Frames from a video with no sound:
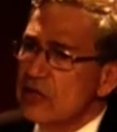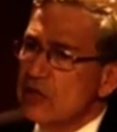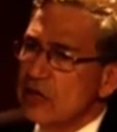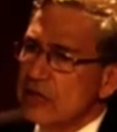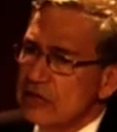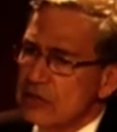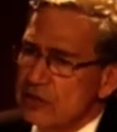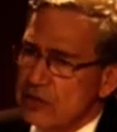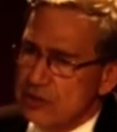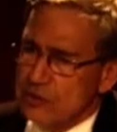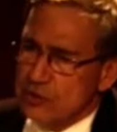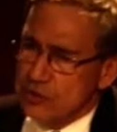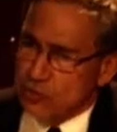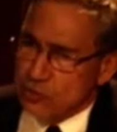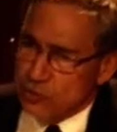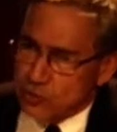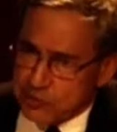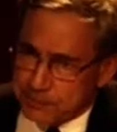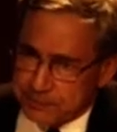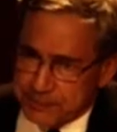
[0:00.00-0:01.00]

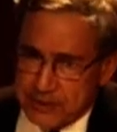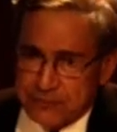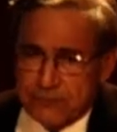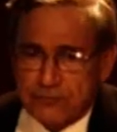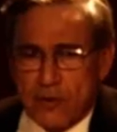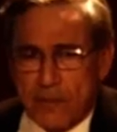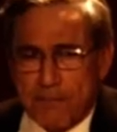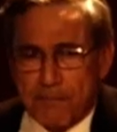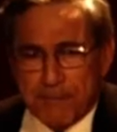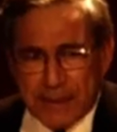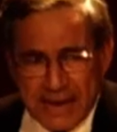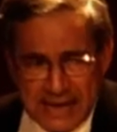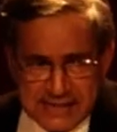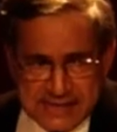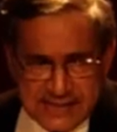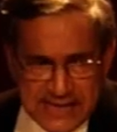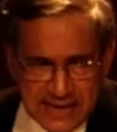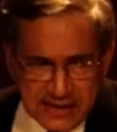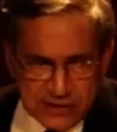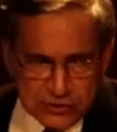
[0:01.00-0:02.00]
European, from
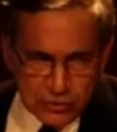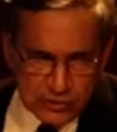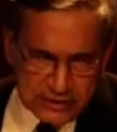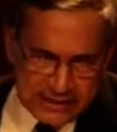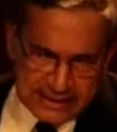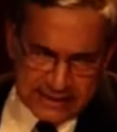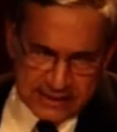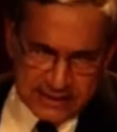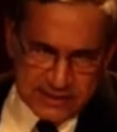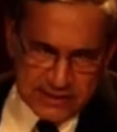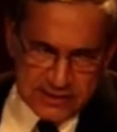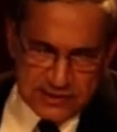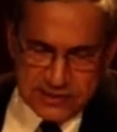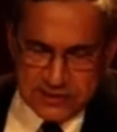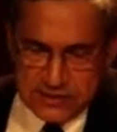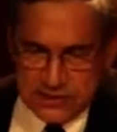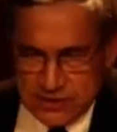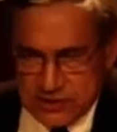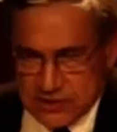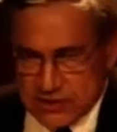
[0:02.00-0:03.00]
Balzac to
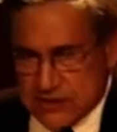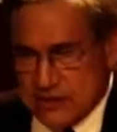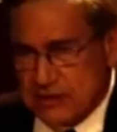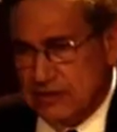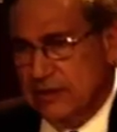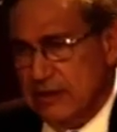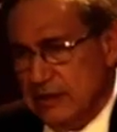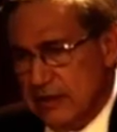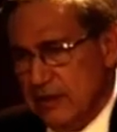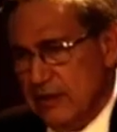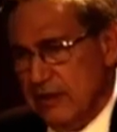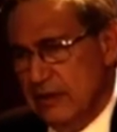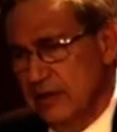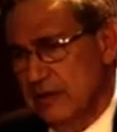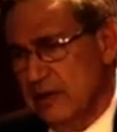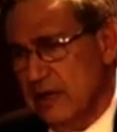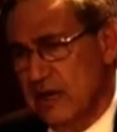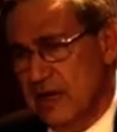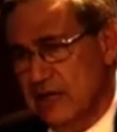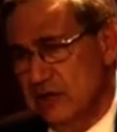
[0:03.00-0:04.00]
Dickens,
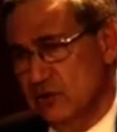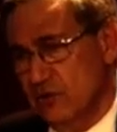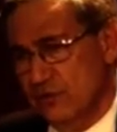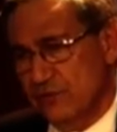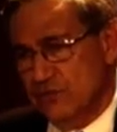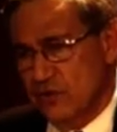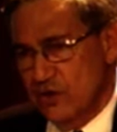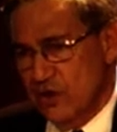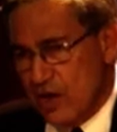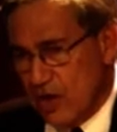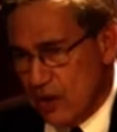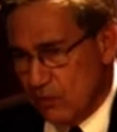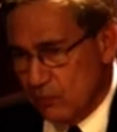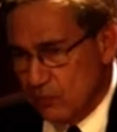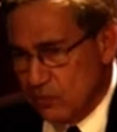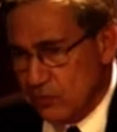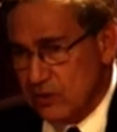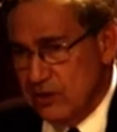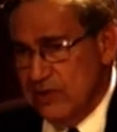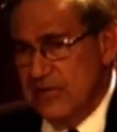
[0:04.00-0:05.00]
art of the
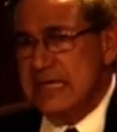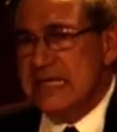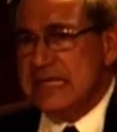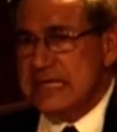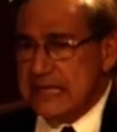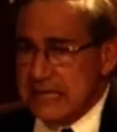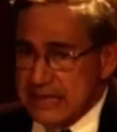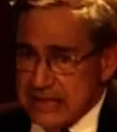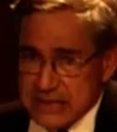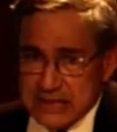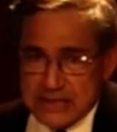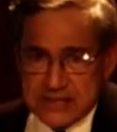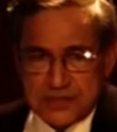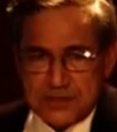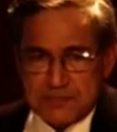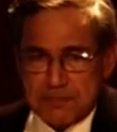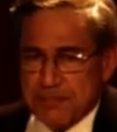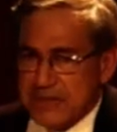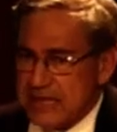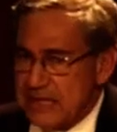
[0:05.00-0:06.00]
novel, is
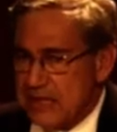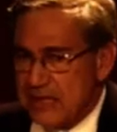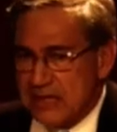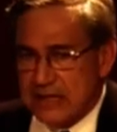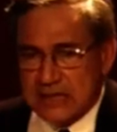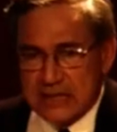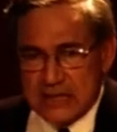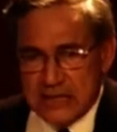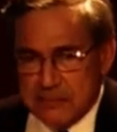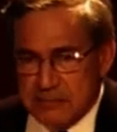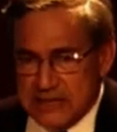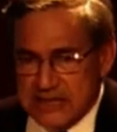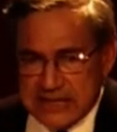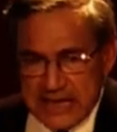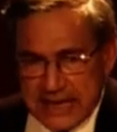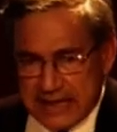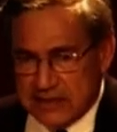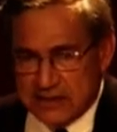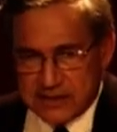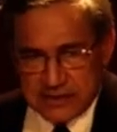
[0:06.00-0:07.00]
being
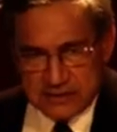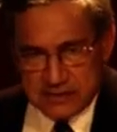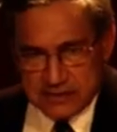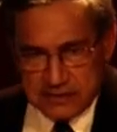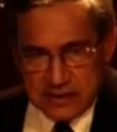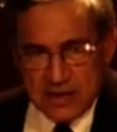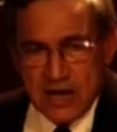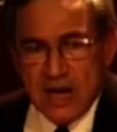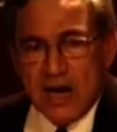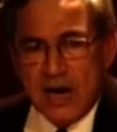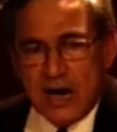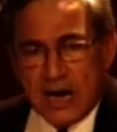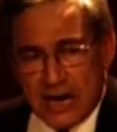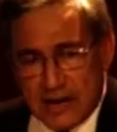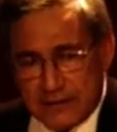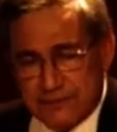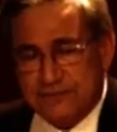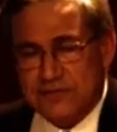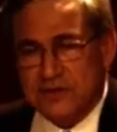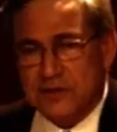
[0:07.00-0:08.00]
imitated
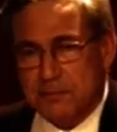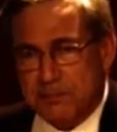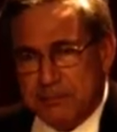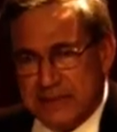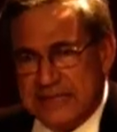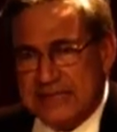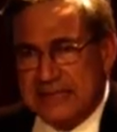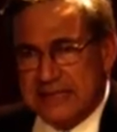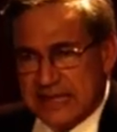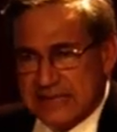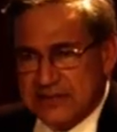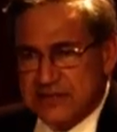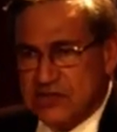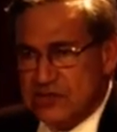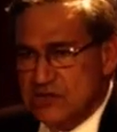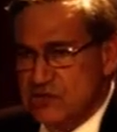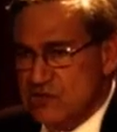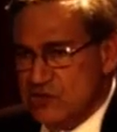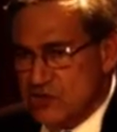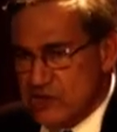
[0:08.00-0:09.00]
after
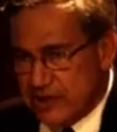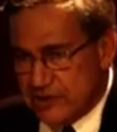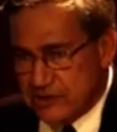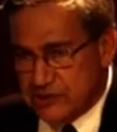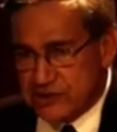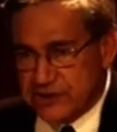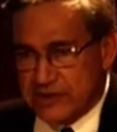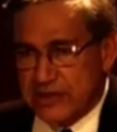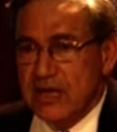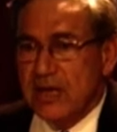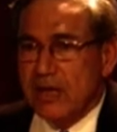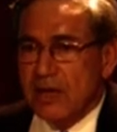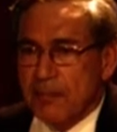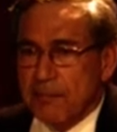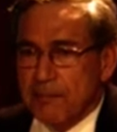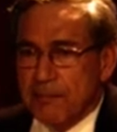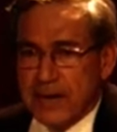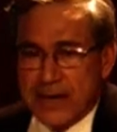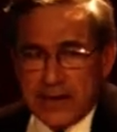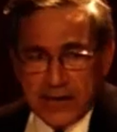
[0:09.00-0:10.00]
mid-19th century
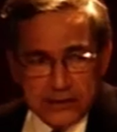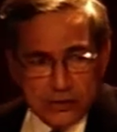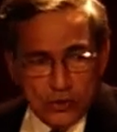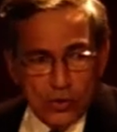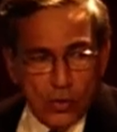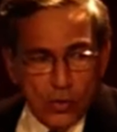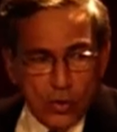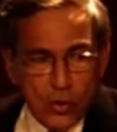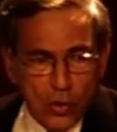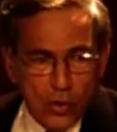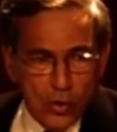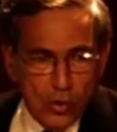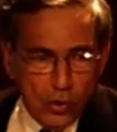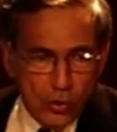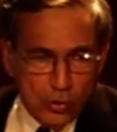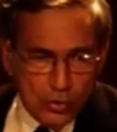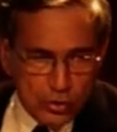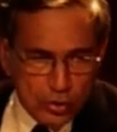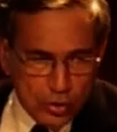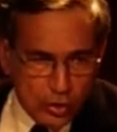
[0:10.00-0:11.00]
by the
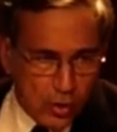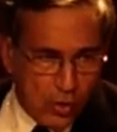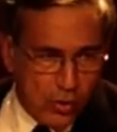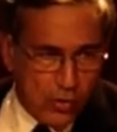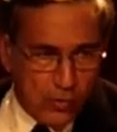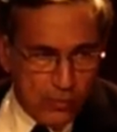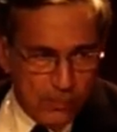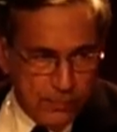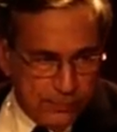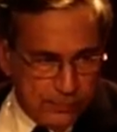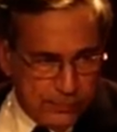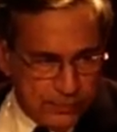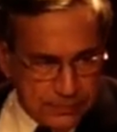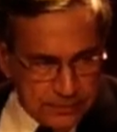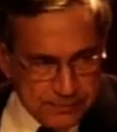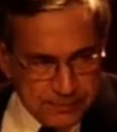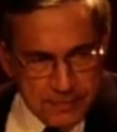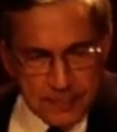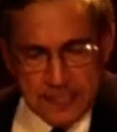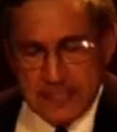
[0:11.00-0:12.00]
whole globe.
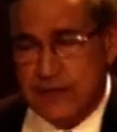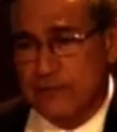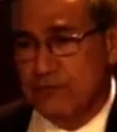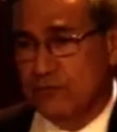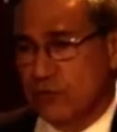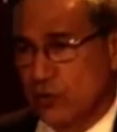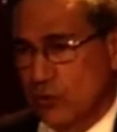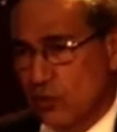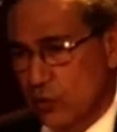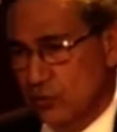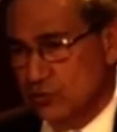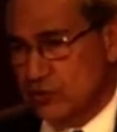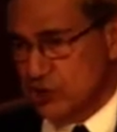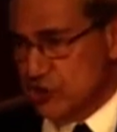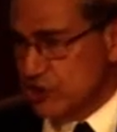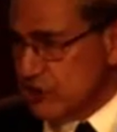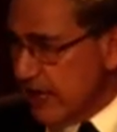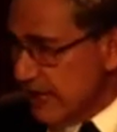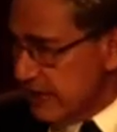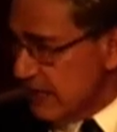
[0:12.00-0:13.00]
If you go to
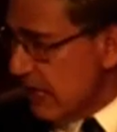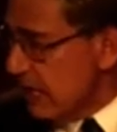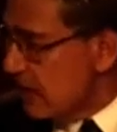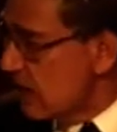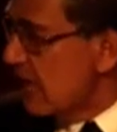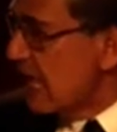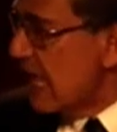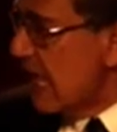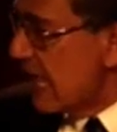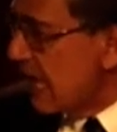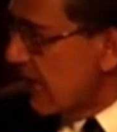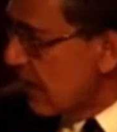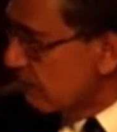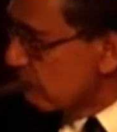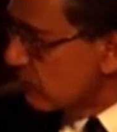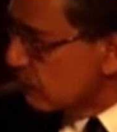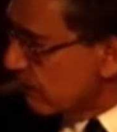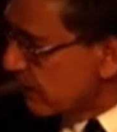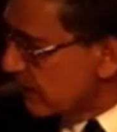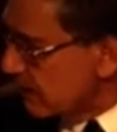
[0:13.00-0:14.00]
China, everyone